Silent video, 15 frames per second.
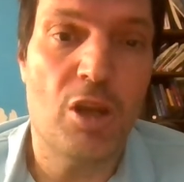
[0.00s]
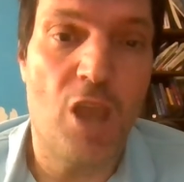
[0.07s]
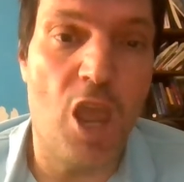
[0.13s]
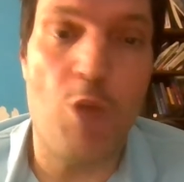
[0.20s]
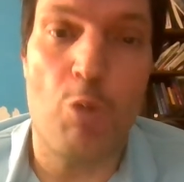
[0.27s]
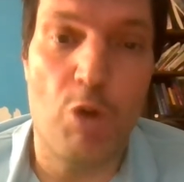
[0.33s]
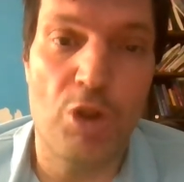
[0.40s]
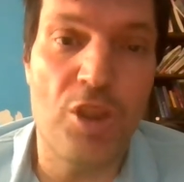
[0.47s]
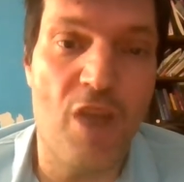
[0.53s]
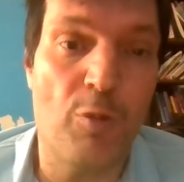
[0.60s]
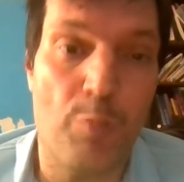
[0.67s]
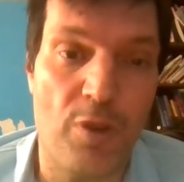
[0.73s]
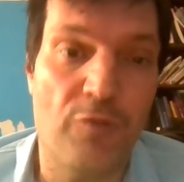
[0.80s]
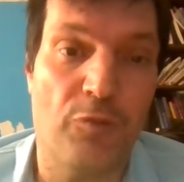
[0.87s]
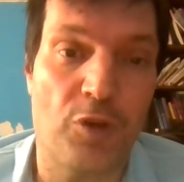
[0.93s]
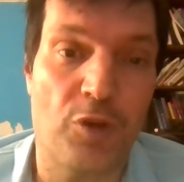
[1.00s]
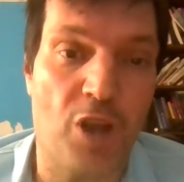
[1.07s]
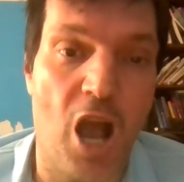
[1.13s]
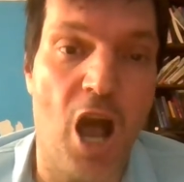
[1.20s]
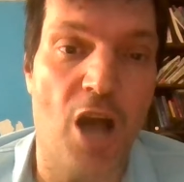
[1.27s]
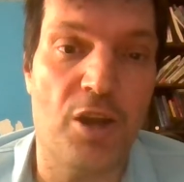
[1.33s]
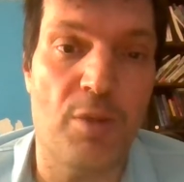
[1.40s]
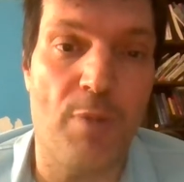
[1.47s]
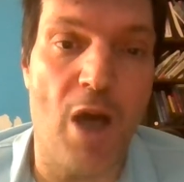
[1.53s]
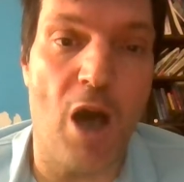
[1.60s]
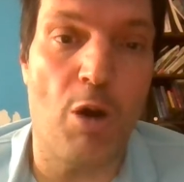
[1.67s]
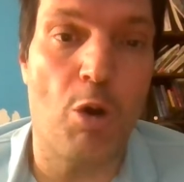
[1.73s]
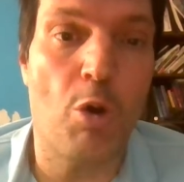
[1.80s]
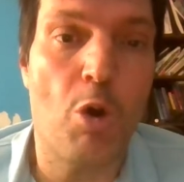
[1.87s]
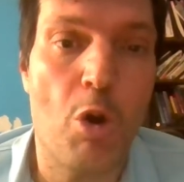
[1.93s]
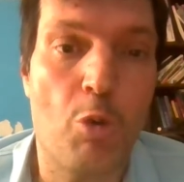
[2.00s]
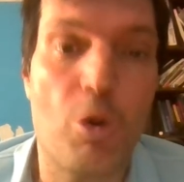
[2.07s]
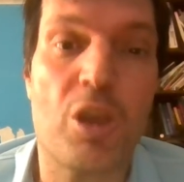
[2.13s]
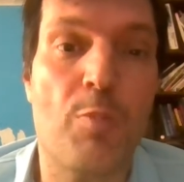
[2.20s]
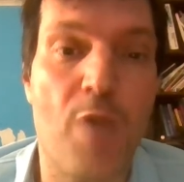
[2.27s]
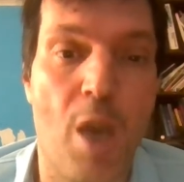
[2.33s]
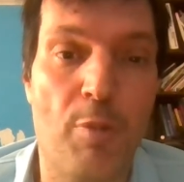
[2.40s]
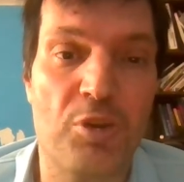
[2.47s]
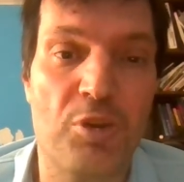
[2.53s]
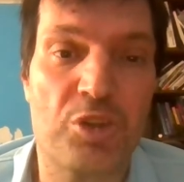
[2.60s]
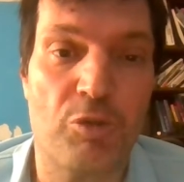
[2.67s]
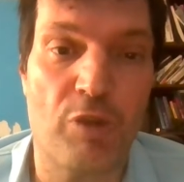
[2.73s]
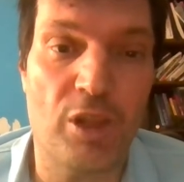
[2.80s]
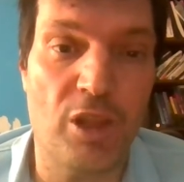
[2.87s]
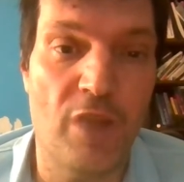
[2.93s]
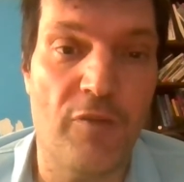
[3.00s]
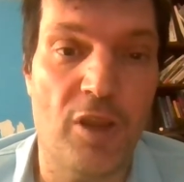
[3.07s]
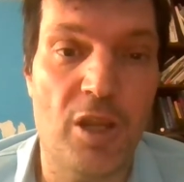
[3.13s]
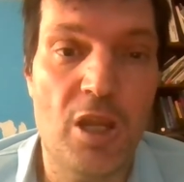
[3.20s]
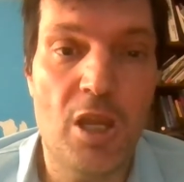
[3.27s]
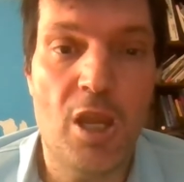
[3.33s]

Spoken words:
it will never be forgotten about. We could be able to relive it.